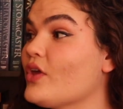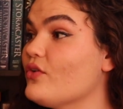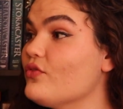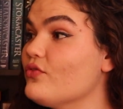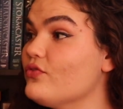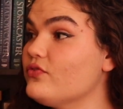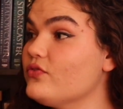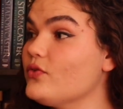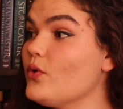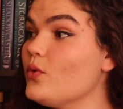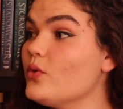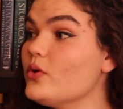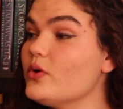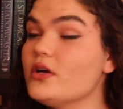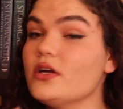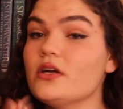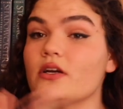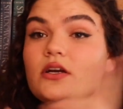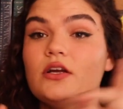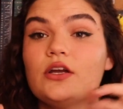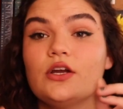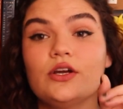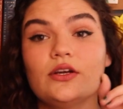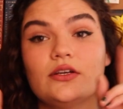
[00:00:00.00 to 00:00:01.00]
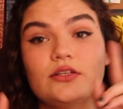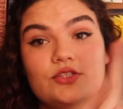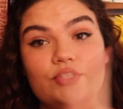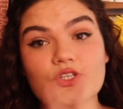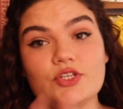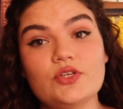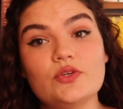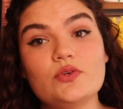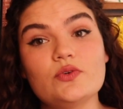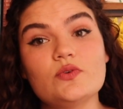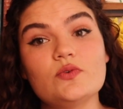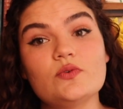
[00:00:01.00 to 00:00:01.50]
for
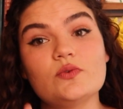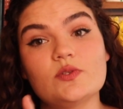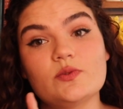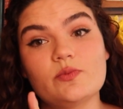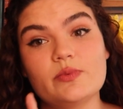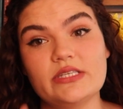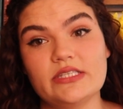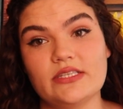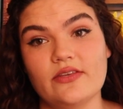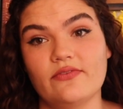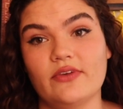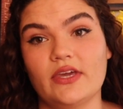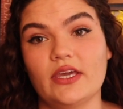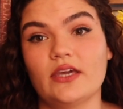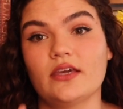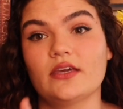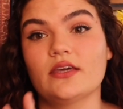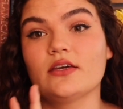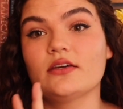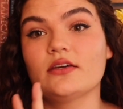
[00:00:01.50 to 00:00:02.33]
two specific